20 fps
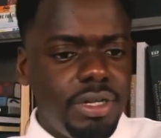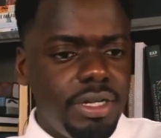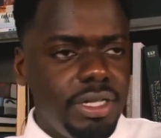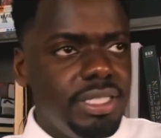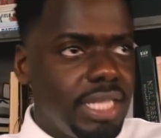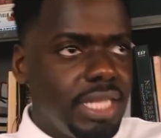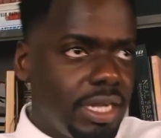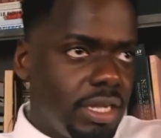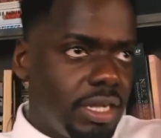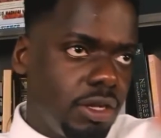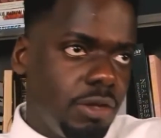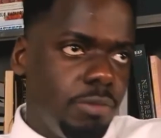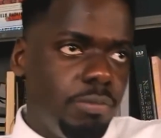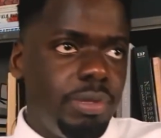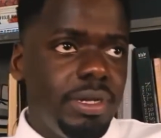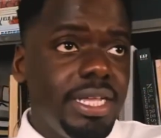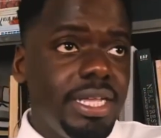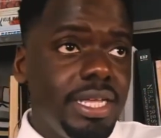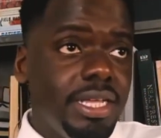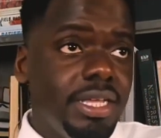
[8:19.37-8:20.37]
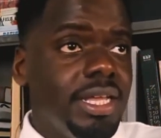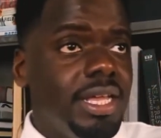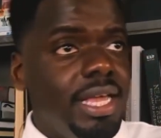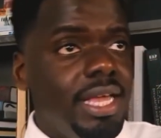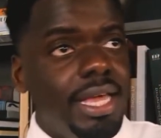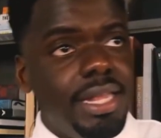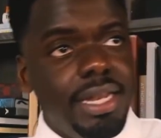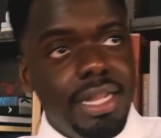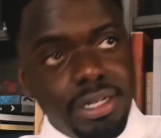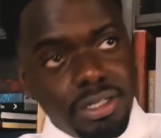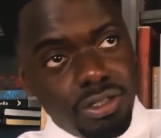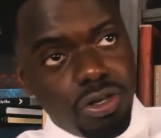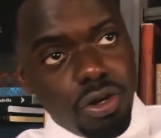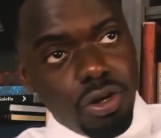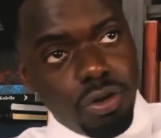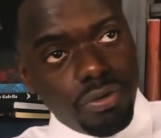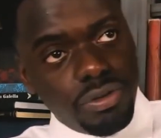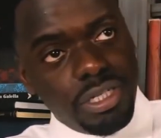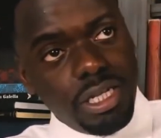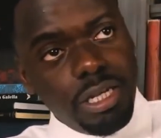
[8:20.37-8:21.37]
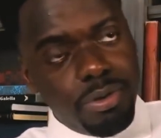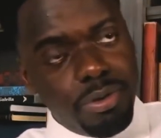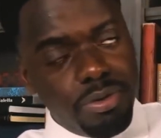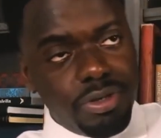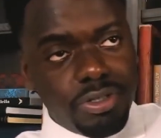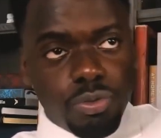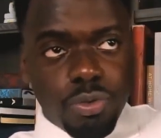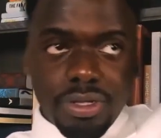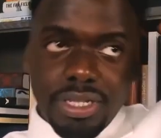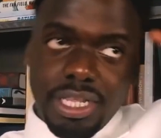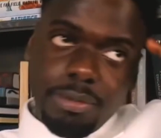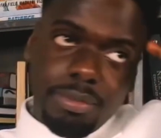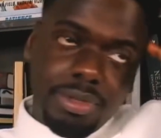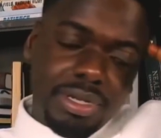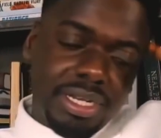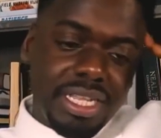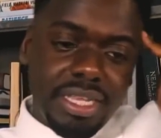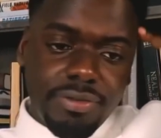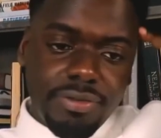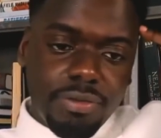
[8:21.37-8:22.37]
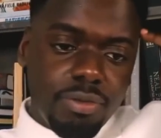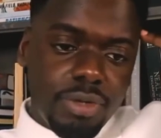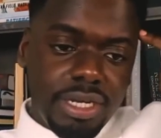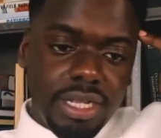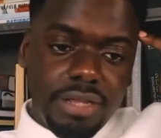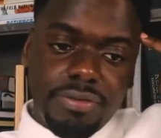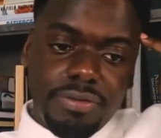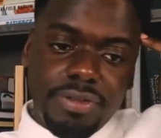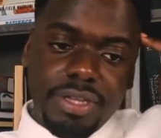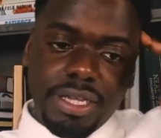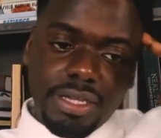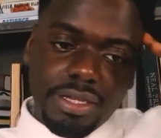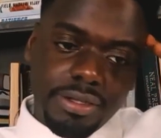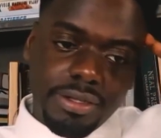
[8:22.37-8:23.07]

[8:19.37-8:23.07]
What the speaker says: It's like a complete, and then go deeper is what they believe and what they think.